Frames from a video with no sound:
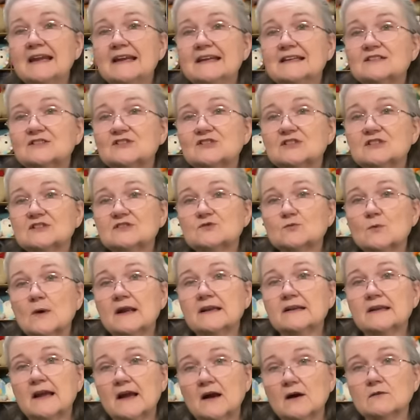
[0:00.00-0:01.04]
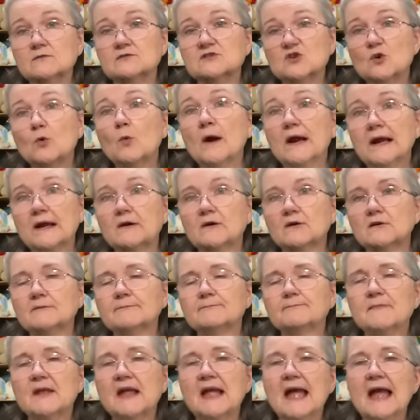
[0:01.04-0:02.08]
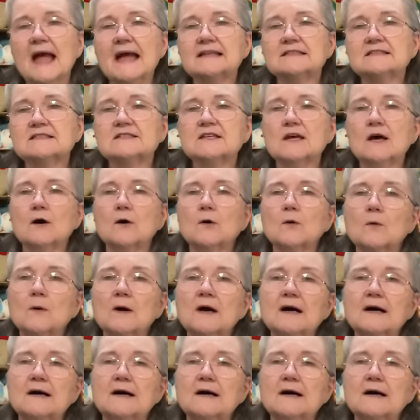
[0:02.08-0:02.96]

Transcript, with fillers: inches right now, square. And so,